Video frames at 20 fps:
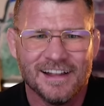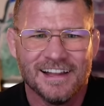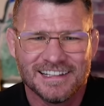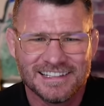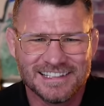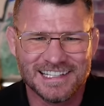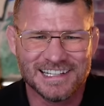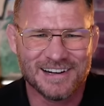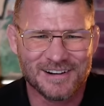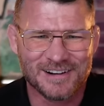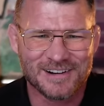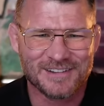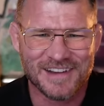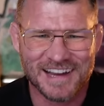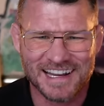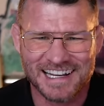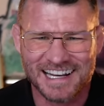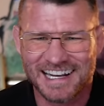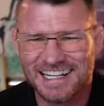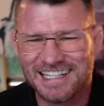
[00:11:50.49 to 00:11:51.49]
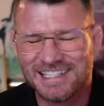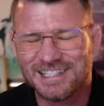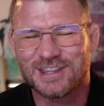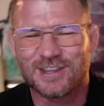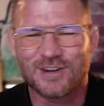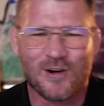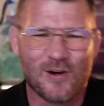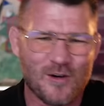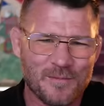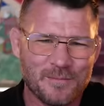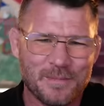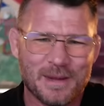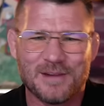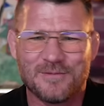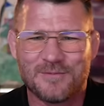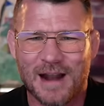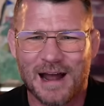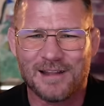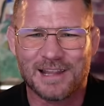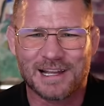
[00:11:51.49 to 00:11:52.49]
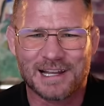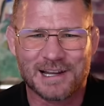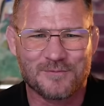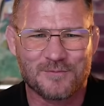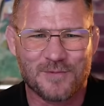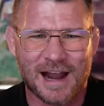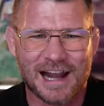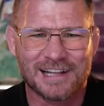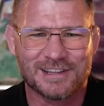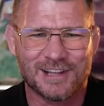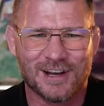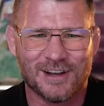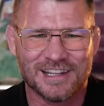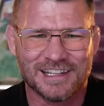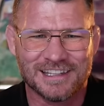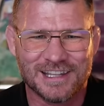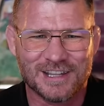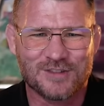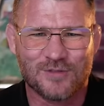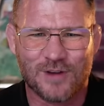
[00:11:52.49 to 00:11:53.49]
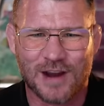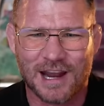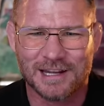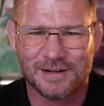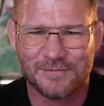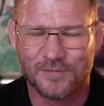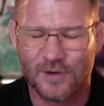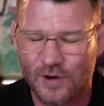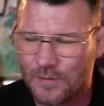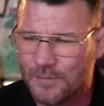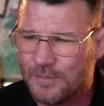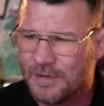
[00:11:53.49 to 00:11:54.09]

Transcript: Yeah. Do you know what I mean? And he's throwing me around like a rag doll in the training room.